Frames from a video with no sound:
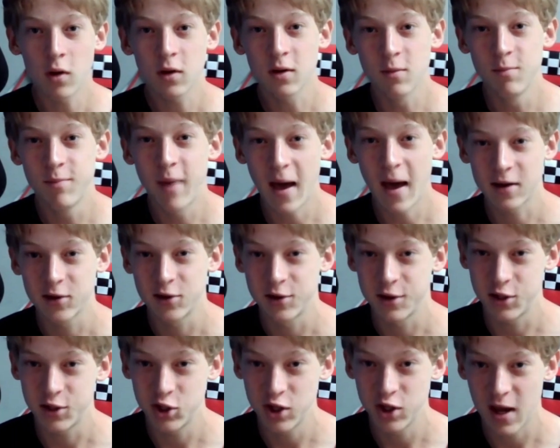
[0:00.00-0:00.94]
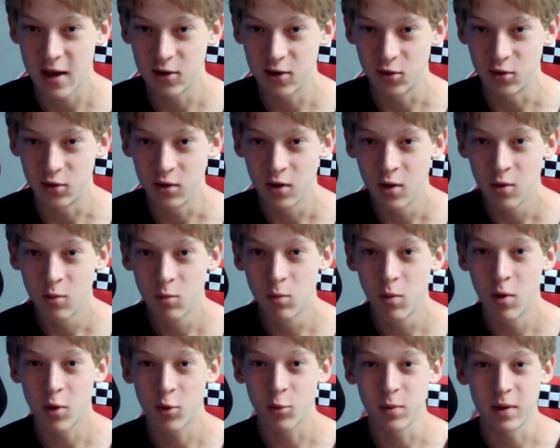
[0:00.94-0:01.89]
Welcome back to the channel,
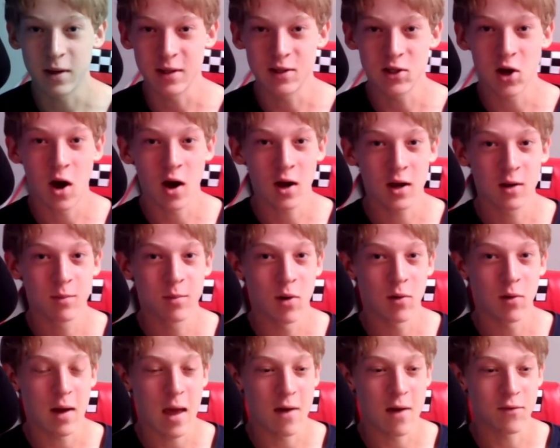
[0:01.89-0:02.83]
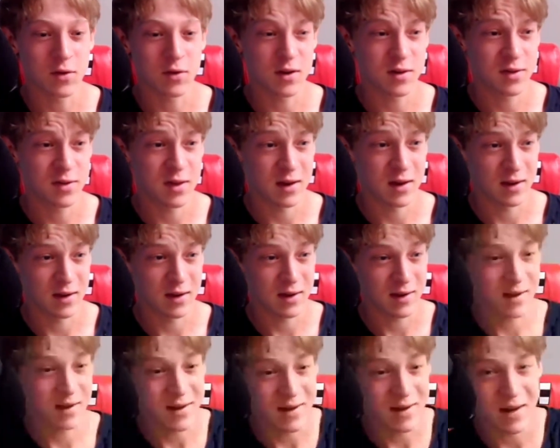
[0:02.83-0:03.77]
where we talk about
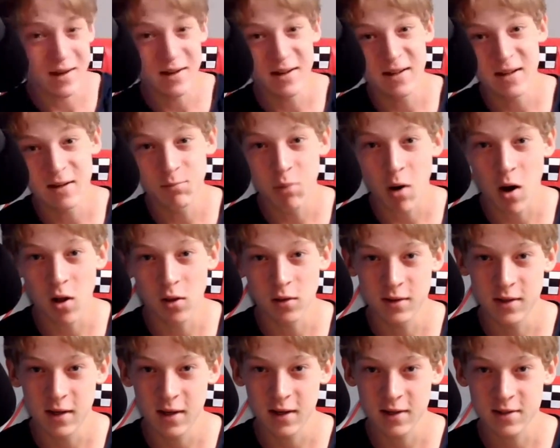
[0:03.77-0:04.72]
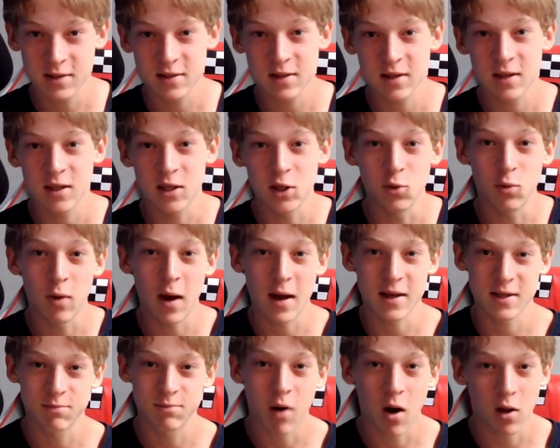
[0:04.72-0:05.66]
everything Canadian politics,
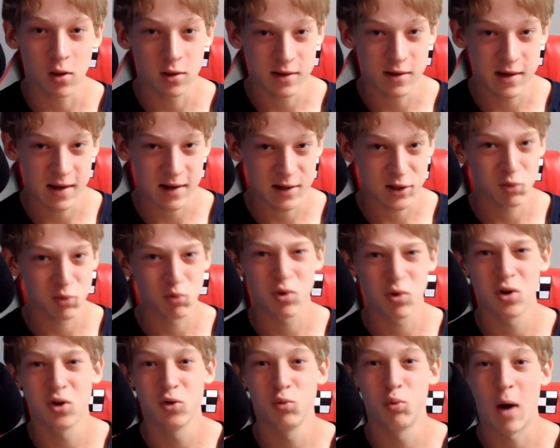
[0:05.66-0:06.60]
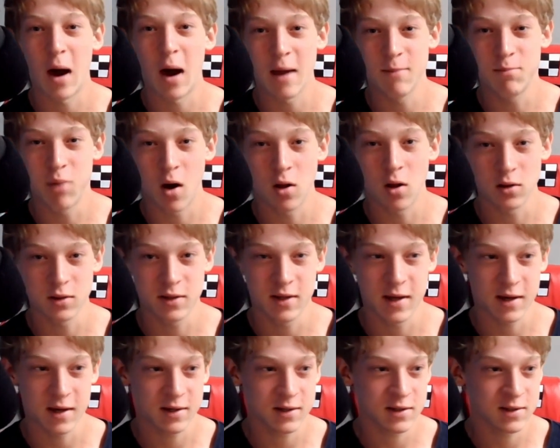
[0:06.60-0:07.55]
US politics, worldwide
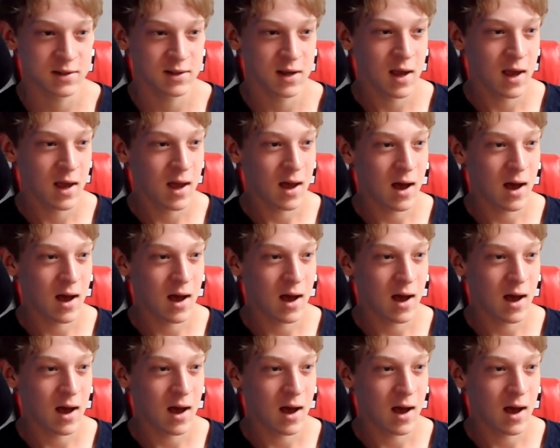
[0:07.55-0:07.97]
politics.